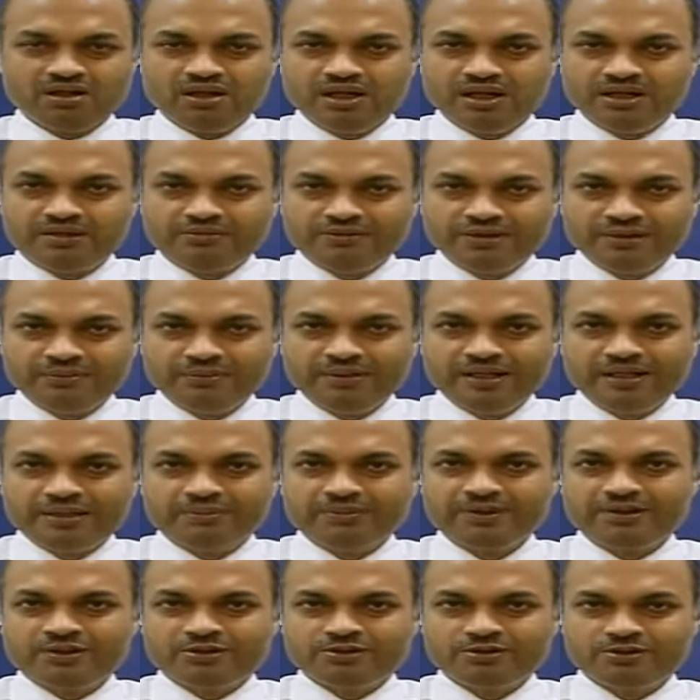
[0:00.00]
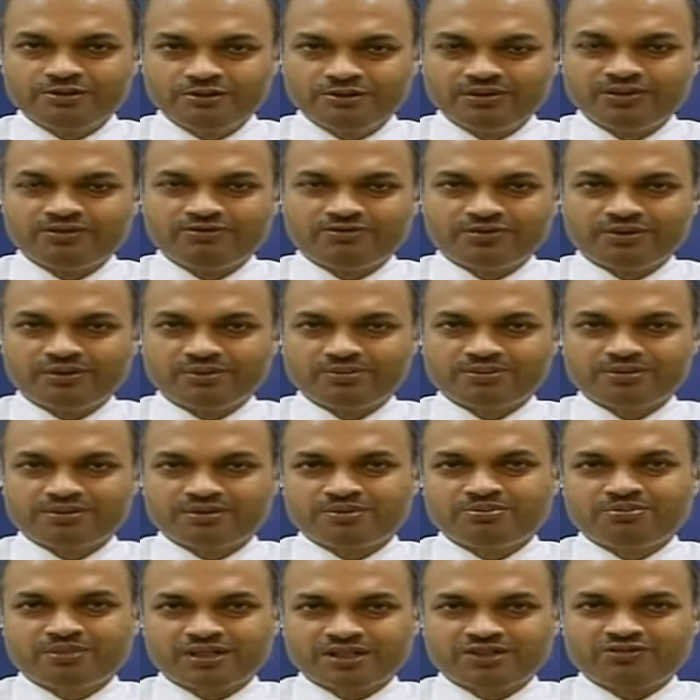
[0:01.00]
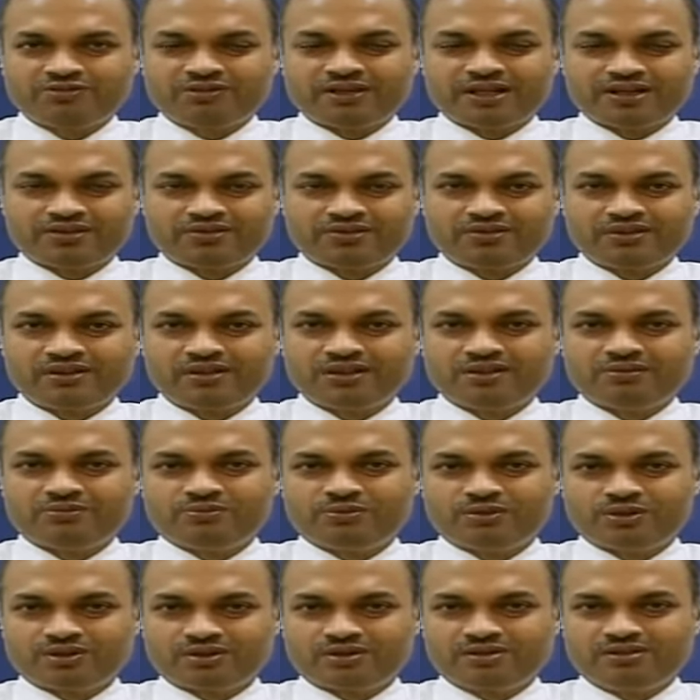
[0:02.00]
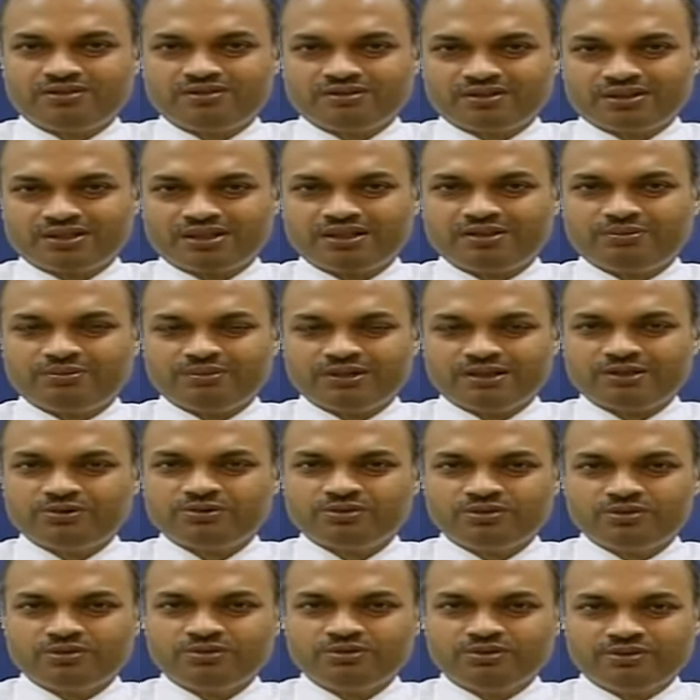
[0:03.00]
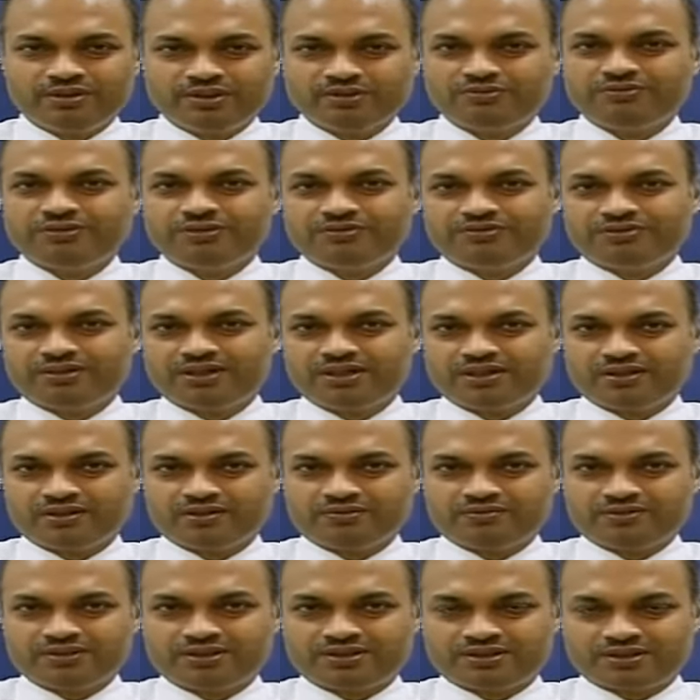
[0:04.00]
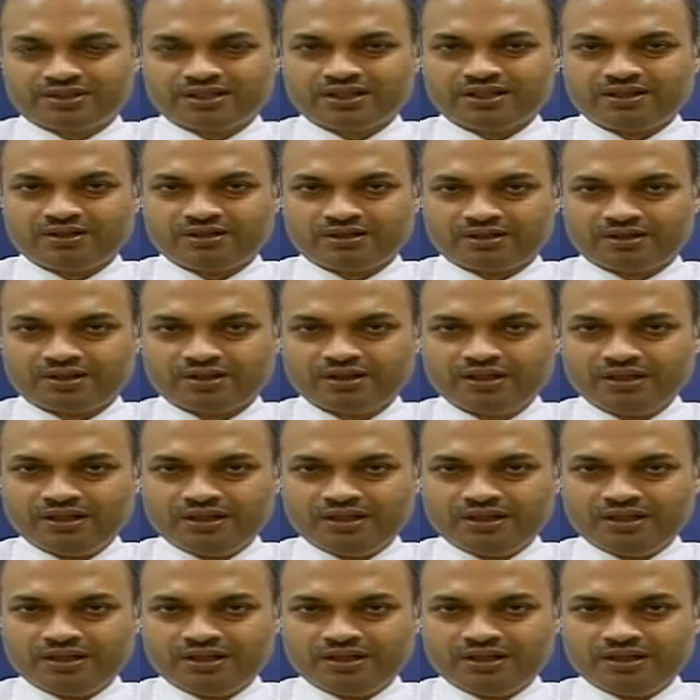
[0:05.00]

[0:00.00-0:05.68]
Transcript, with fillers: it will be able to do reforms much faster than what, you know, a government could do in the fifth year of its tenure.